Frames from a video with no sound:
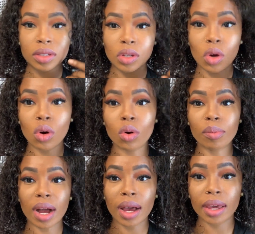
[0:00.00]
so
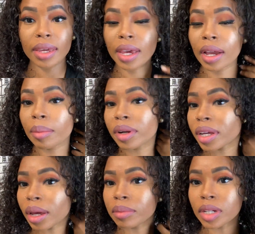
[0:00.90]
my camera
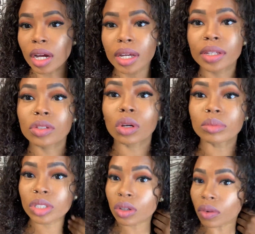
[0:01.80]
kept dying, so I'm
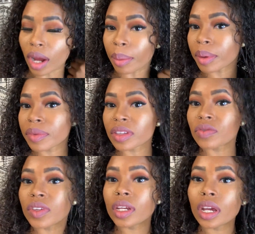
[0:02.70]
just gonna wrap up this
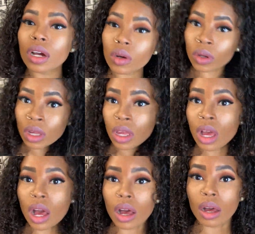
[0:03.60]
video
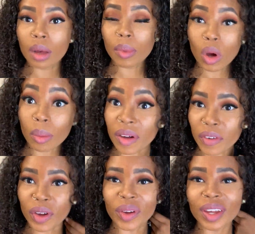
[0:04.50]
on my
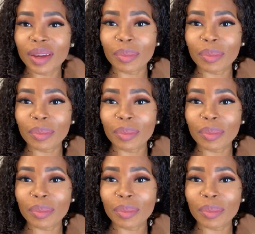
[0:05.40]
phone.